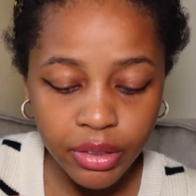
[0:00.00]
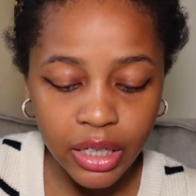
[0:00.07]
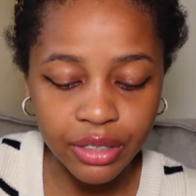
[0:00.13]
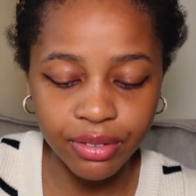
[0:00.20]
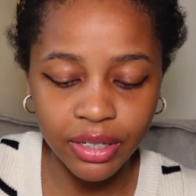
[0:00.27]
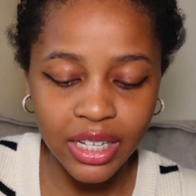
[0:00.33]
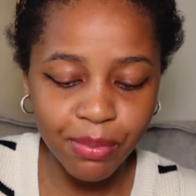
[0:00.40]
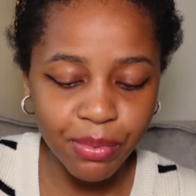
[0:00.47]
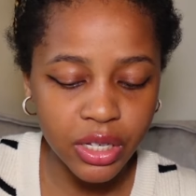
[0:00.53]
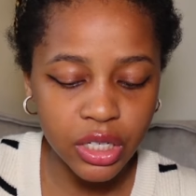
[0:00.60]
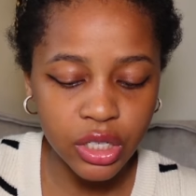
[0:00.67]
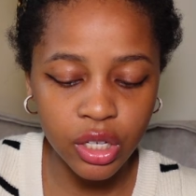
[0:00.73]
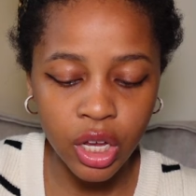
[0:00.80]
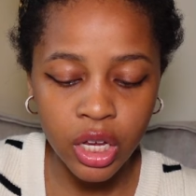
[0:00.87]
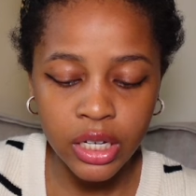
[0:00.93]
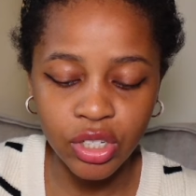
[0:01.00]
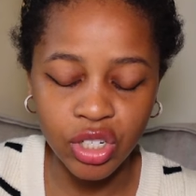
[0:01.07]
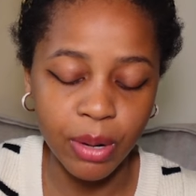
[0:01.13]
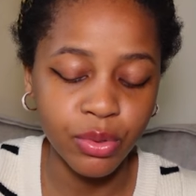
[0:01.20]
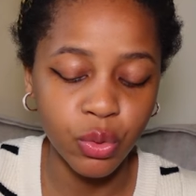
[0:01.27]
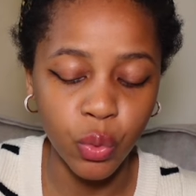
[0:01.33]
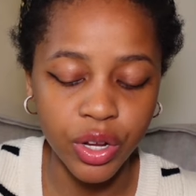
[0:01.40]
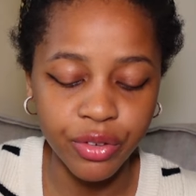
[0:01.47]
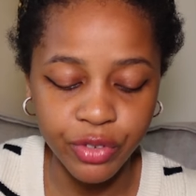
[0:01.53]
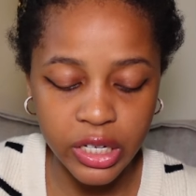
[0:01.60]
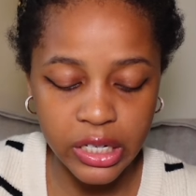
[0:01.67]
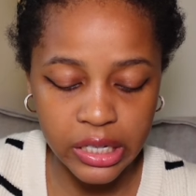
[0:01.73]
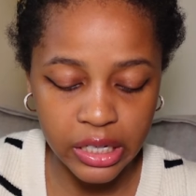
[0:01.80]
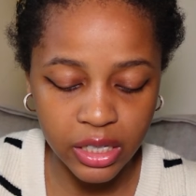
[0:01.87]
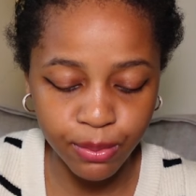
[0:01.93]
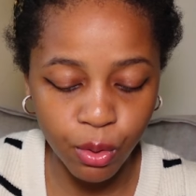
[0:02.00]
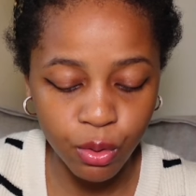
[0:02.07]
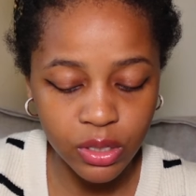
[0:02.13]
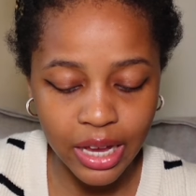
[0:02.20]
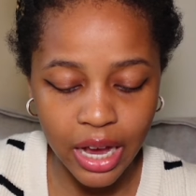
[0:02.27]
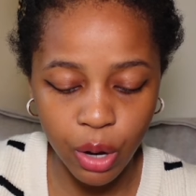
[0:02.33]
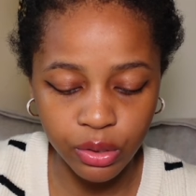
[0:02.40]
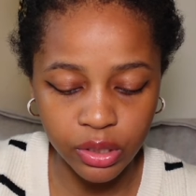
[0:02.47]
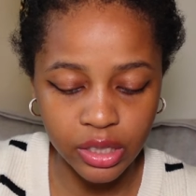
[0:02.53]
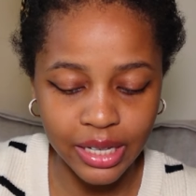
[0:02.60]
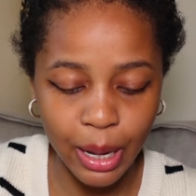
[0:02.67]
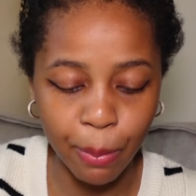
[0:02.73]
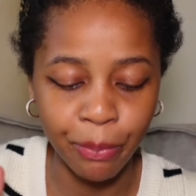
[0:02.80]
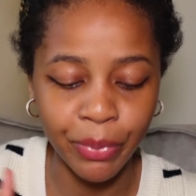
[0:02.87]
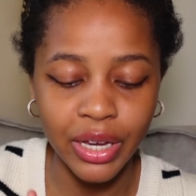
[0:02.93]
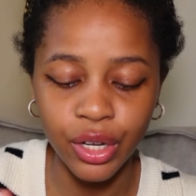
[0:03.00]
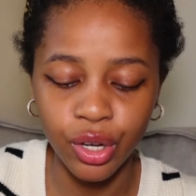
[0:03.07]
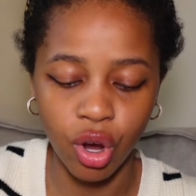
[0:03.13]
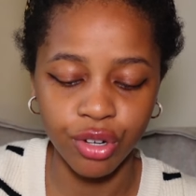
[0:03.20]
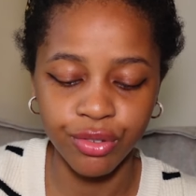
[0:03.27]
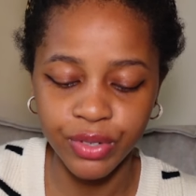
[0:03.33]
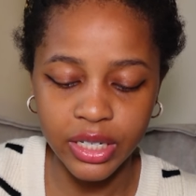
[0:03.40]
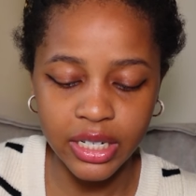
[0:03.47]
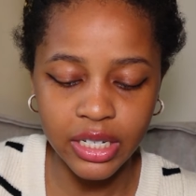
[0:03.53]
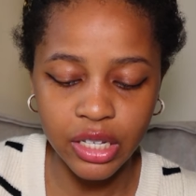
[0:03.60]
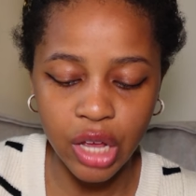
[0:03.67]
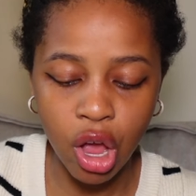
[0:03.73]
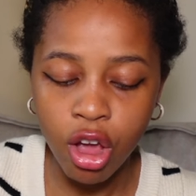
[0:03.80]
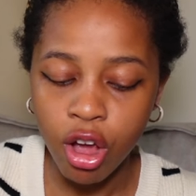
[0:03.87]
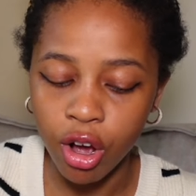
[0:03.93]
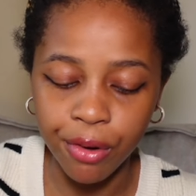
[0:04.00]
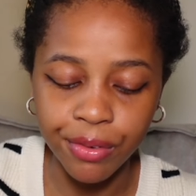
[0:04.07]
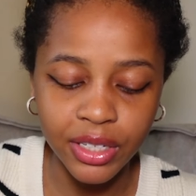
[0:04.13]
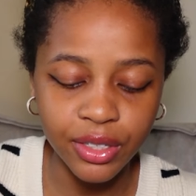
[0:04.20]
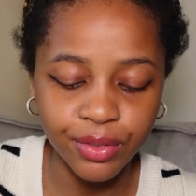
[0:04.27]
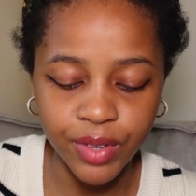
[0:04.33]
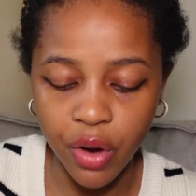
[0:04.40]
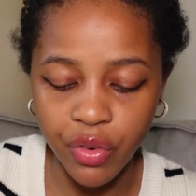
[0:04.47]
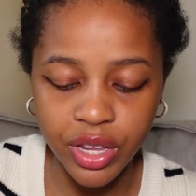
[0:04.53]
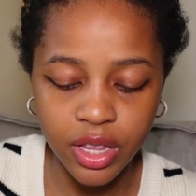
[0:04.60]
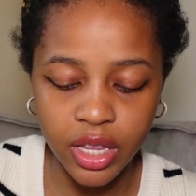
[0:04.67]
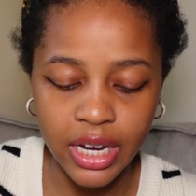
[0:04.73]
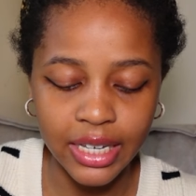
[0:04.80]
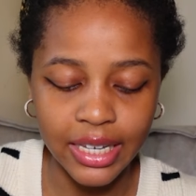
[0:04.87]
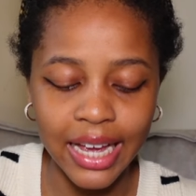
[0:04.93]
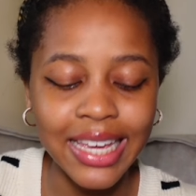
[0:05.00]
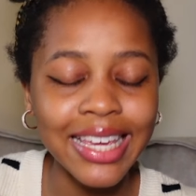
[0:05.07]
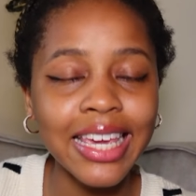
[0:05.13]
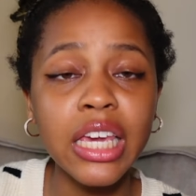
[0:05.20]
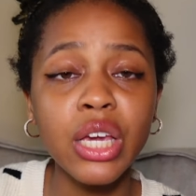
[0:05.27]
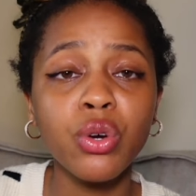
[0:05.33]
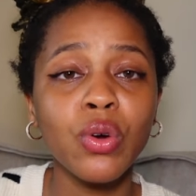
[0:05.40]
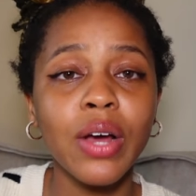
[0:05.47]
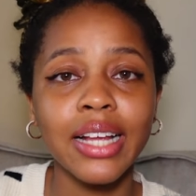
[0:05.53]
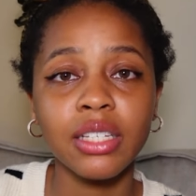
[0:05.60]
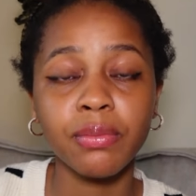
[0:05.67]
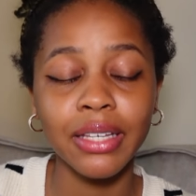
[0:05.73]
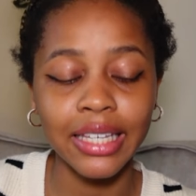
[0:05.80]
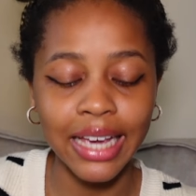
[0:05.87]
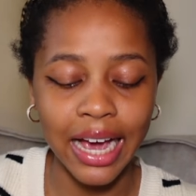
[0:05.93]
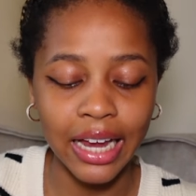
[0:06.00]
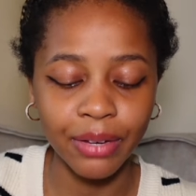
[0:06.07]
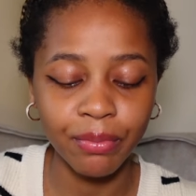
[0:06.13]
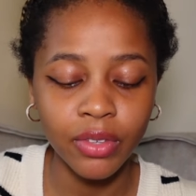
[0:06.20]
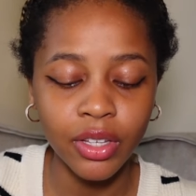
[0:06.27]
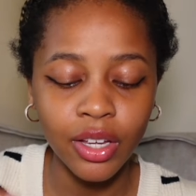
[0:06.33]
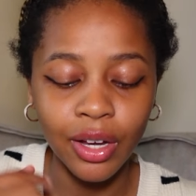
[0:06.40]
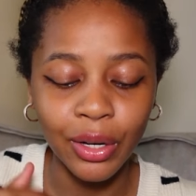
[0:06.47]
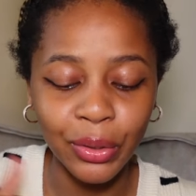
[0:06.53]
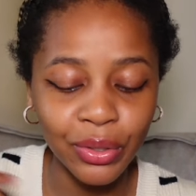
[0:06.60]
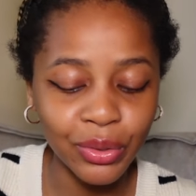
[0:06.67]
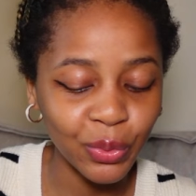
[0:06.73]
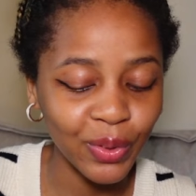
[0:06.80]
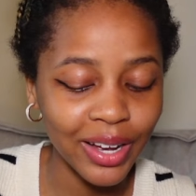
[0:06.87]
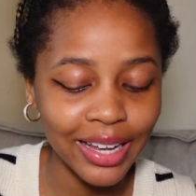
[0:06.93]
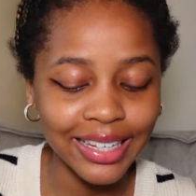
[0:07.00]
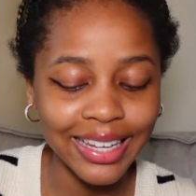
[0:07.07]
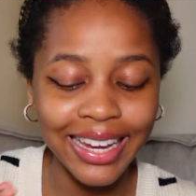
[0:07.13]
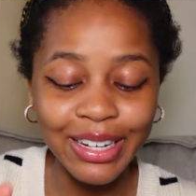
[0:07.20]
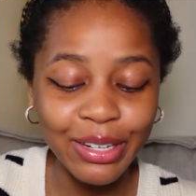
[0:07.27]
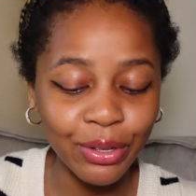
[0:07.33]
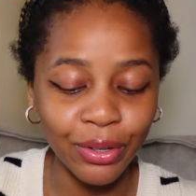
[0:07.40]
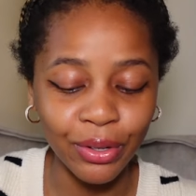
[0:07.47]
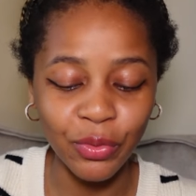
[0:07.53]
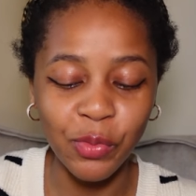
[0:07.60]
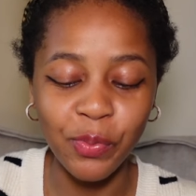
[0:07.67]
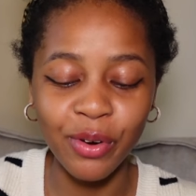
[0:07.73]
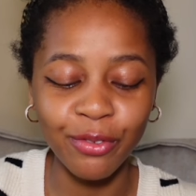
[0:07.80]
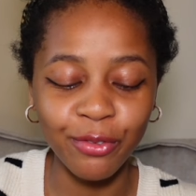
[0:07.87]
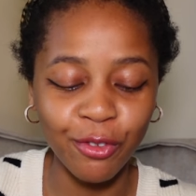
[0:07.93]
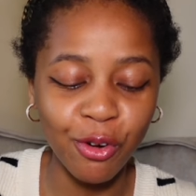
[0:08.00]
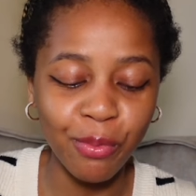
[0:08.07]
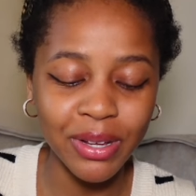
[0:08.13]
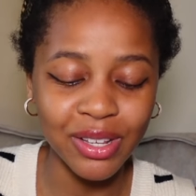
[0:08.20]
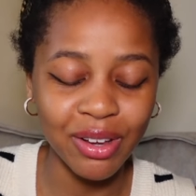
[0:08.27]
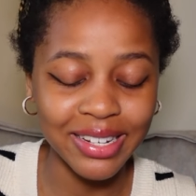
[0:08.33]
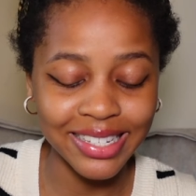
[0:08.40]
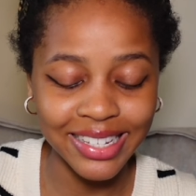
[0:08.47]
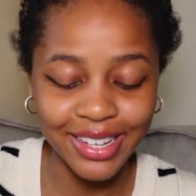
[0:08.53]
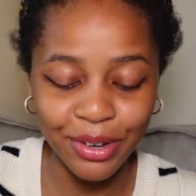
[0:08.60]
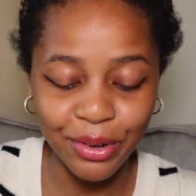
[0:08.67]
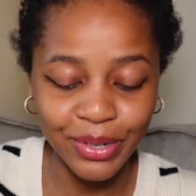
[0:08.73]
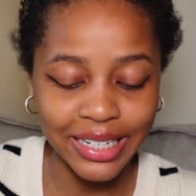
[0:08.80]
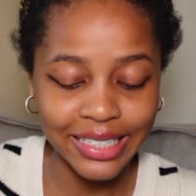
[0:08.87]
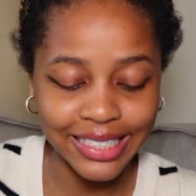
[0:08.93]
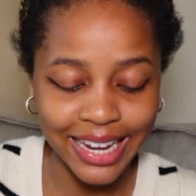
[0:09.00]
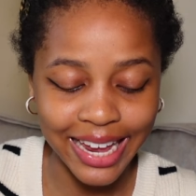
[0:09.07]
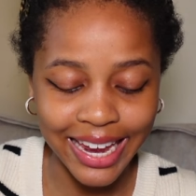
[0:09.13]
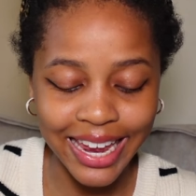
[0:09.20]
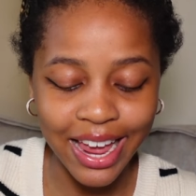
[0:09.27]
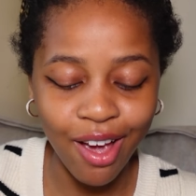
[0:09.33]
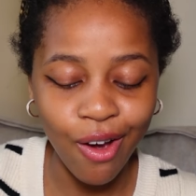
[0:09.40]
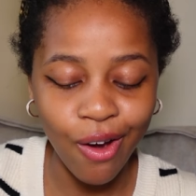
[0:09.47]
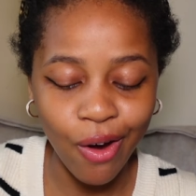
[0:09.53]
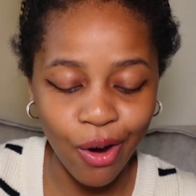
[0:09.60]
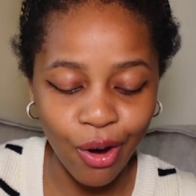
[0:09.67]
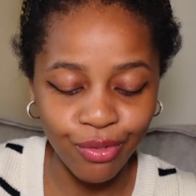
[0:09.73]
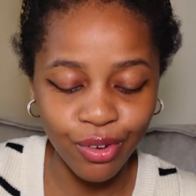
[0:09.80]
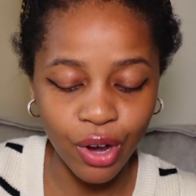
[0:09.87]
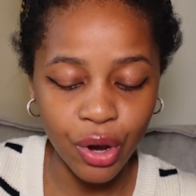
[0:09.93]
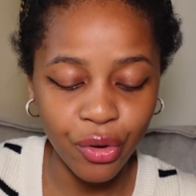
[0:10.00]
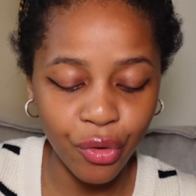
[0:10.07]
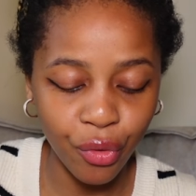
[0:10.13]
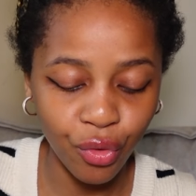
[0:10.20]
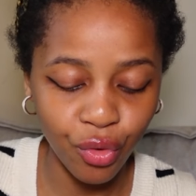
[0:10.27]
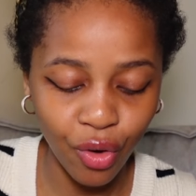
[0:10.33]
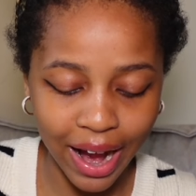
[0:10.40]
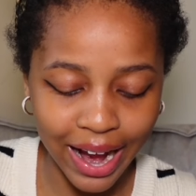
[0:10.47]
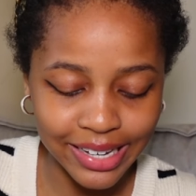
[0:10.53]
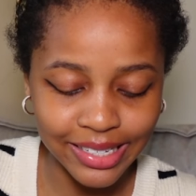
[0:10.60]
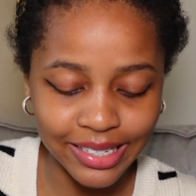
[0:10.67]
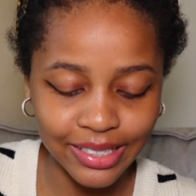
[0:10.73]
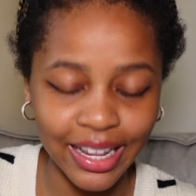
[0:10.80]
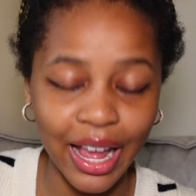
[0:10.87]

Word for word: In Philippians chapter 1 verse 6, Paul tells us that being confident of this very thing, that He who has begun a good work in you will perform it until the day of Christ.